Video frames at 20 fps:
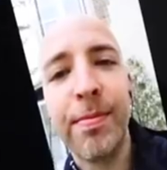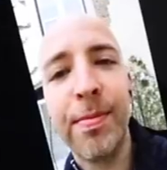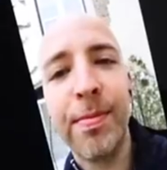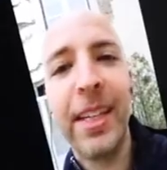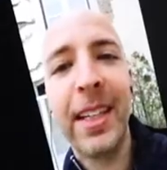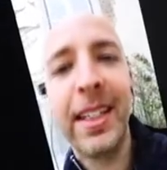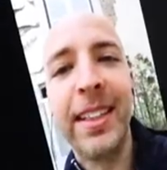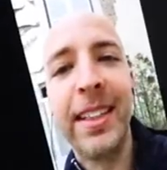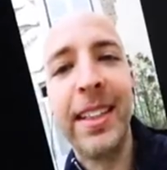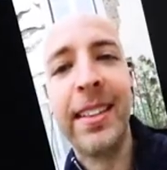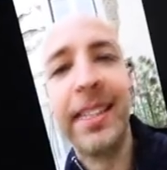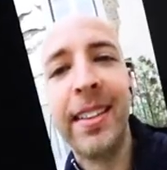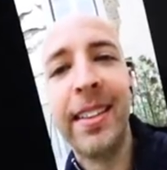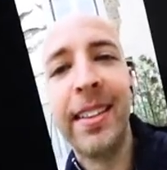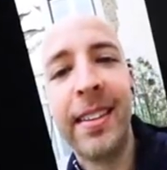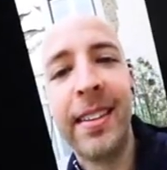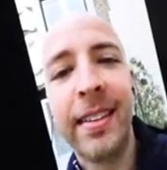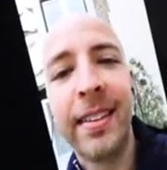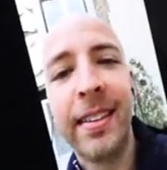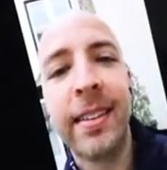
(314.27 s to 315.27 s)
What is the
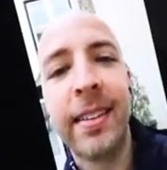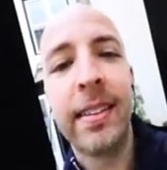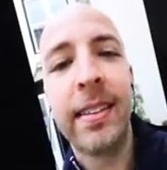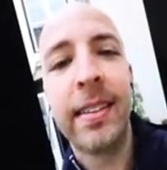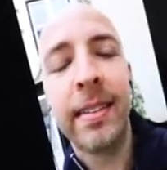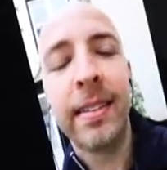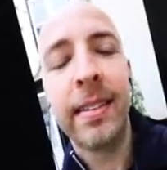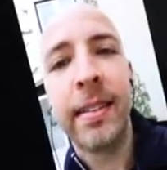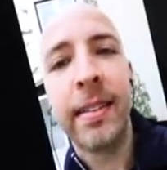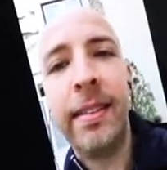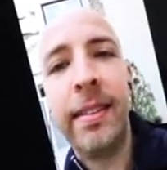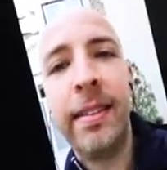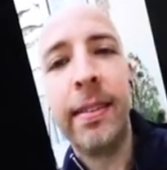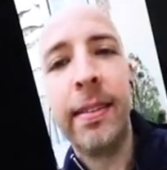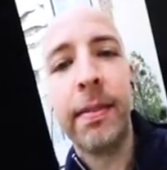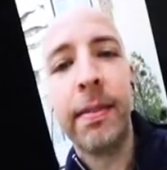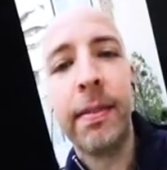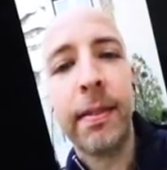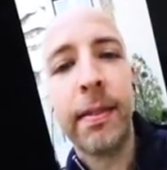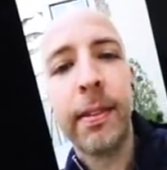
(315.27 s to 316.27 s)
last thing you did that we
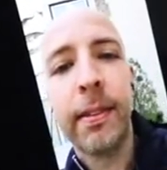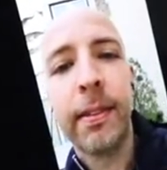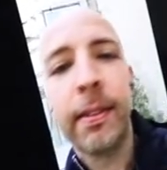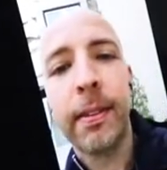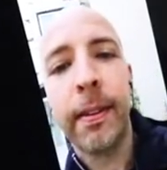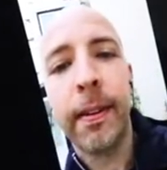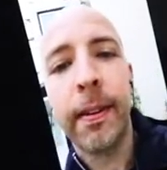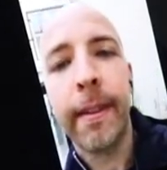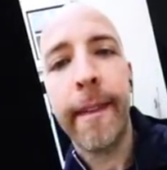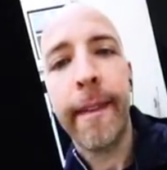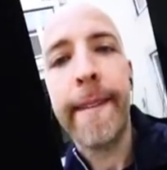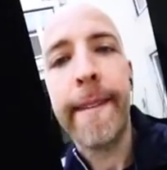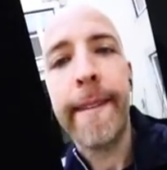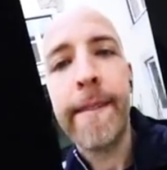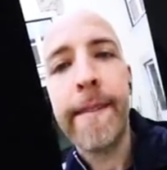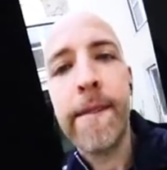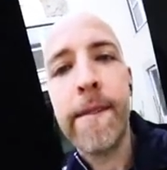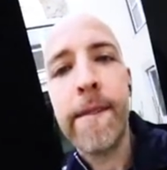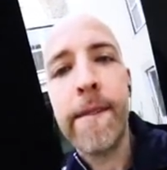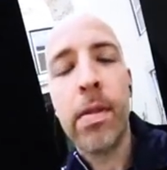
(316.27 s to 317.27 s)
think was the
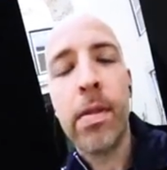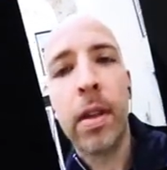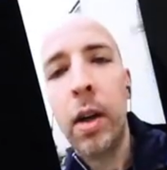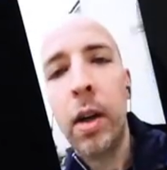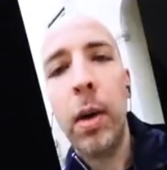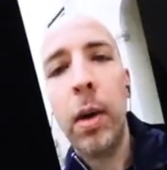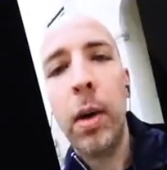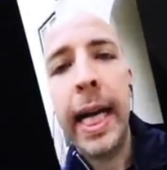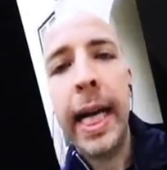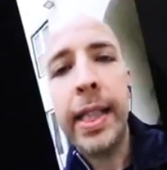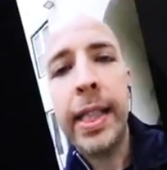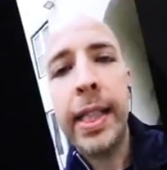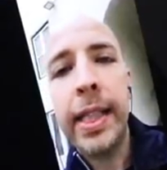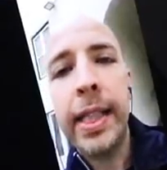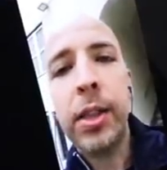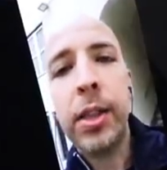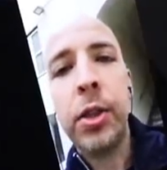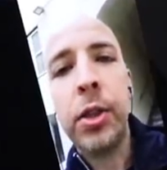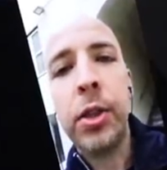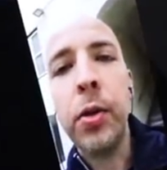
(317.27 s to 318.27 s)
solution? Well, I did
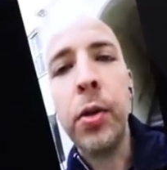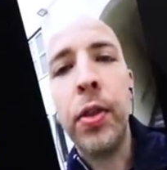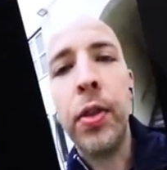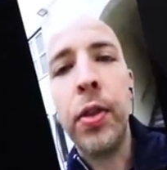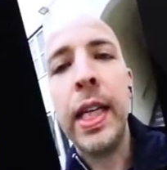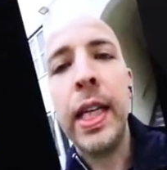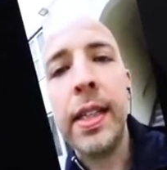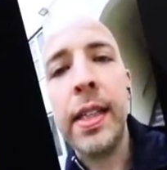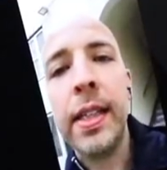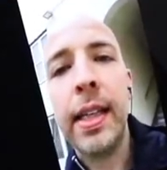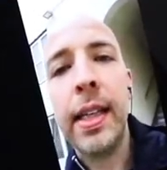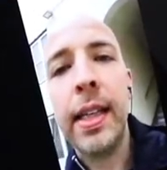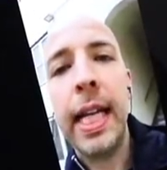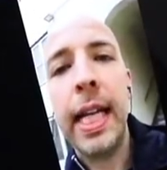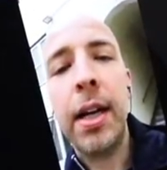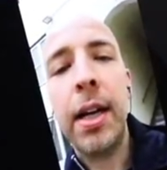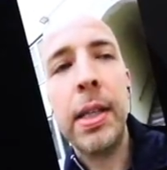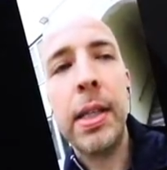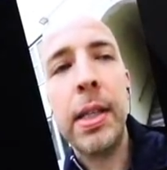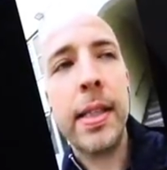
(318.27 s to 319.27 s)
two things, and
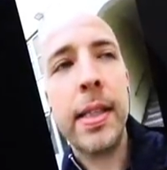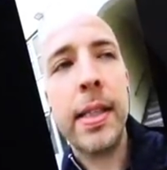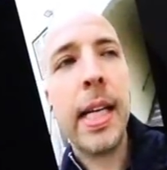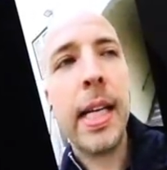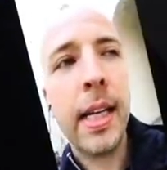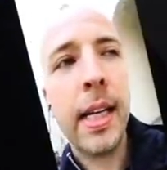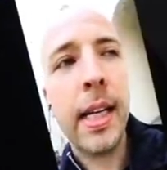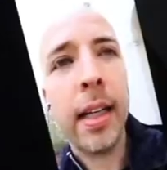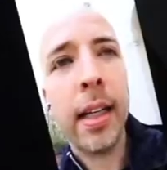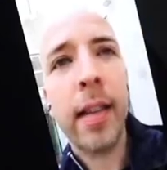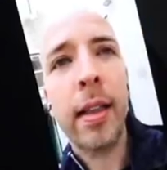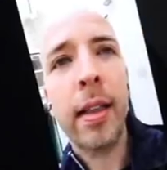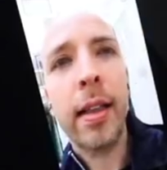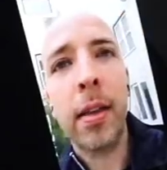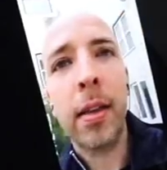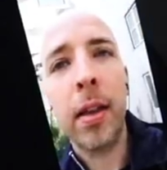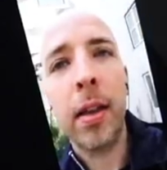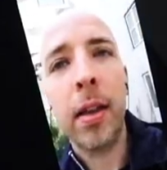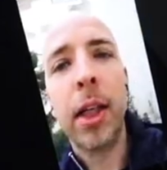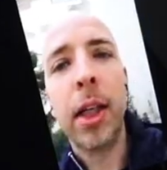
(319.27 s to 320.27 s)
I would say
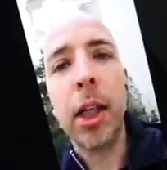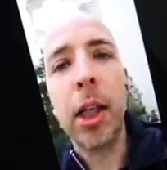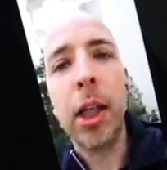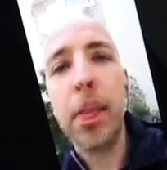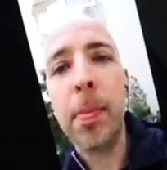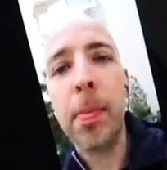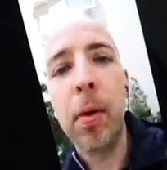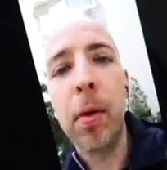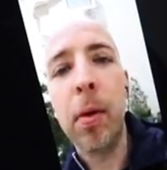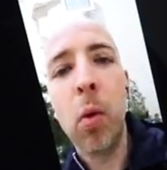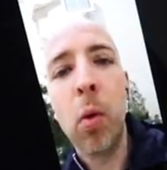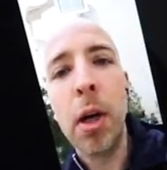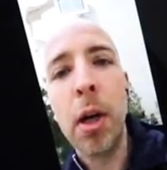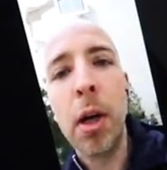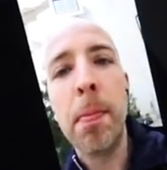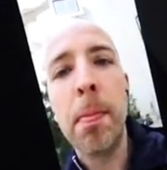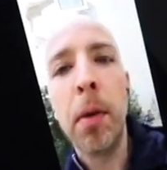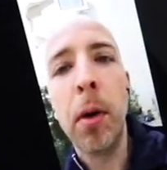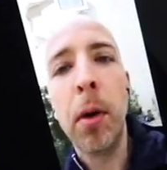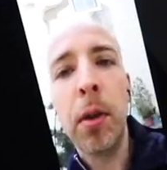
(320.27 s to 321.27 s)
it could have been one or
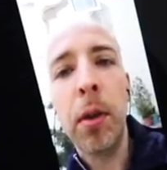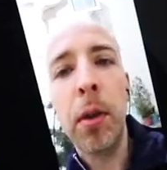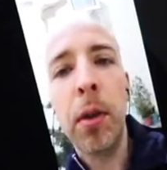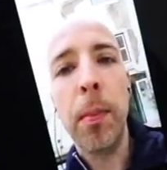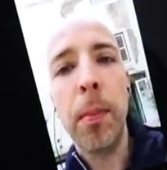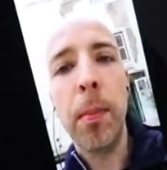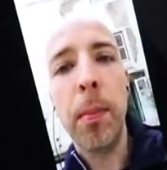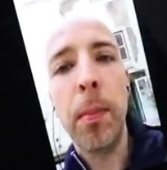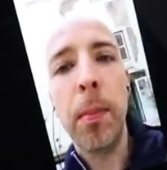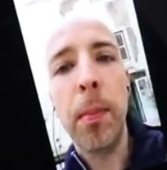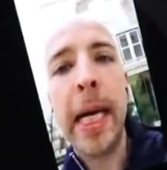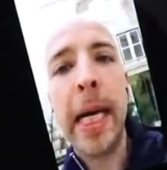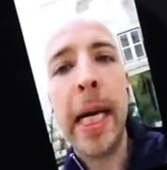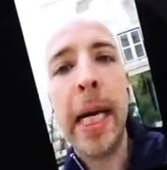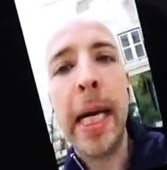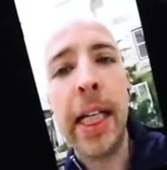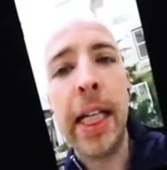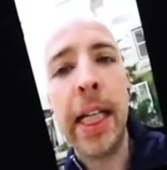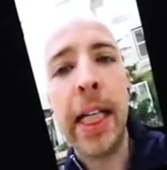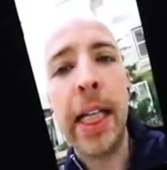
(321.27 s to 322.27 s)
both. My
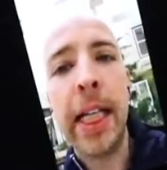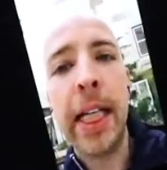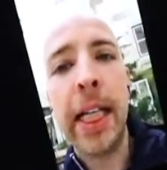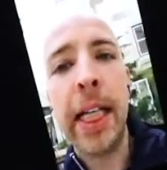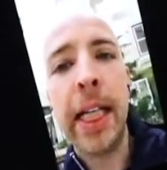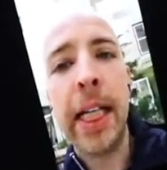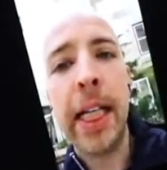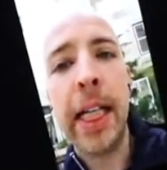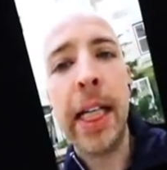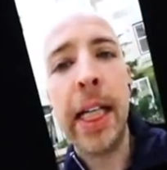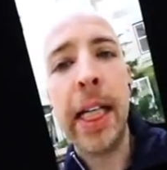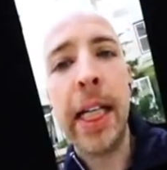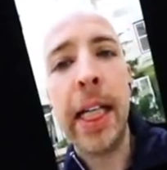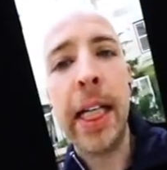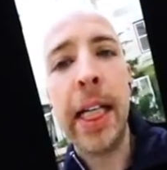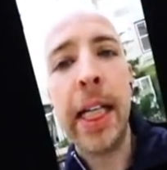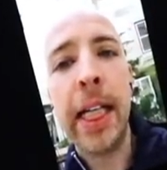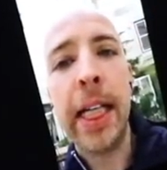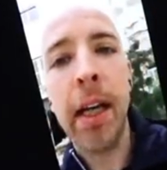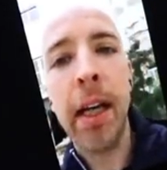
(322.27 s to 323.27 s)
gut
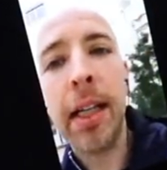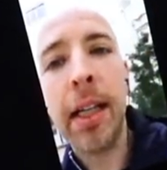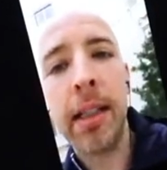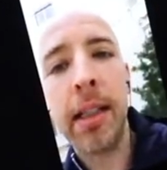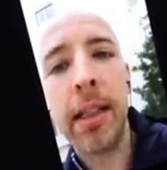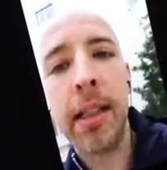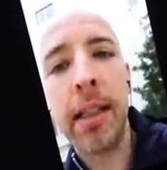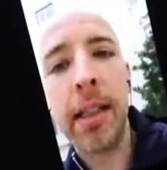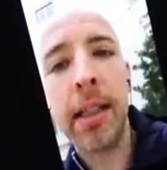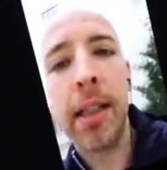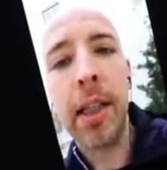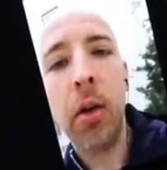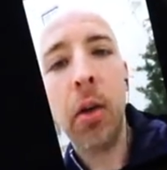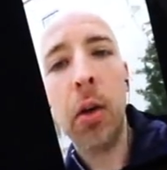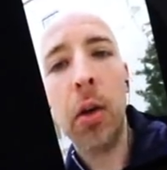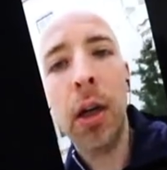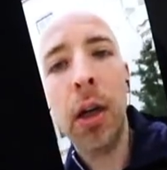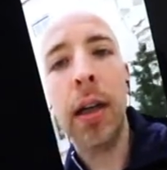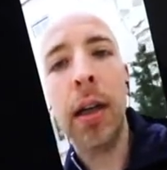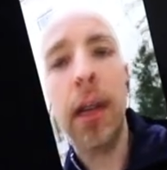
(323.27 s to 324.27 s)
is that
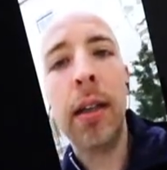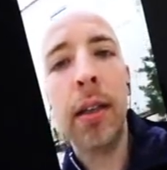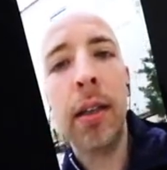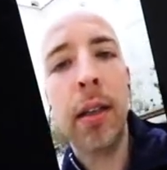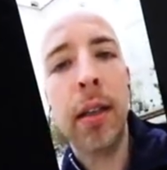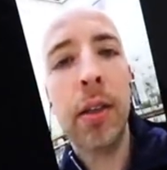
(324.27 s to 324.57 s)
your